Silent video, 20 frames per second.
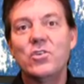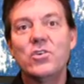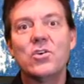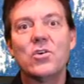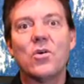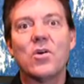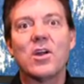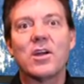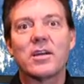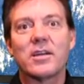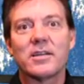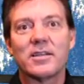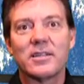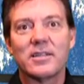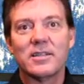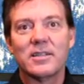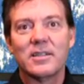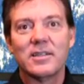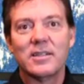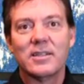York
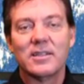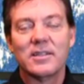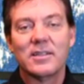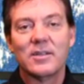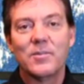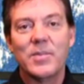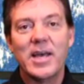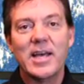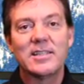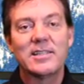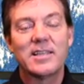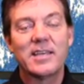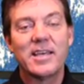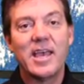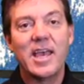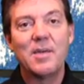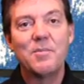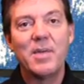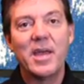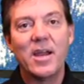passed the
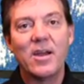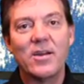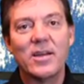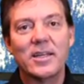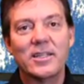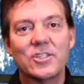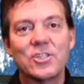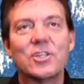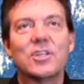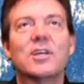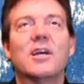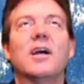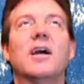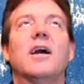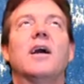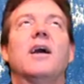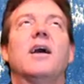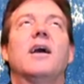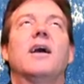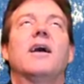gay marriage.
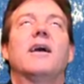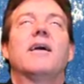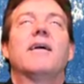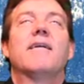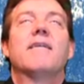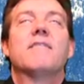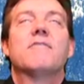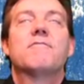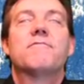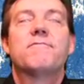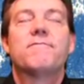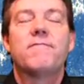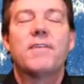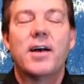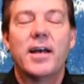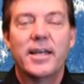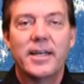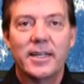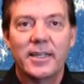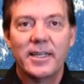
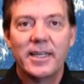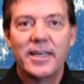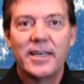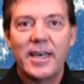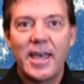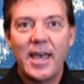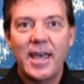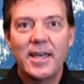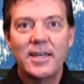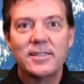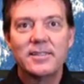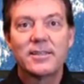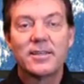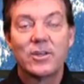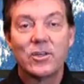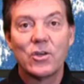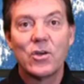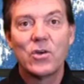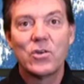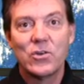Finally, gays
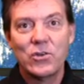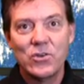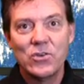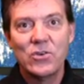can go to New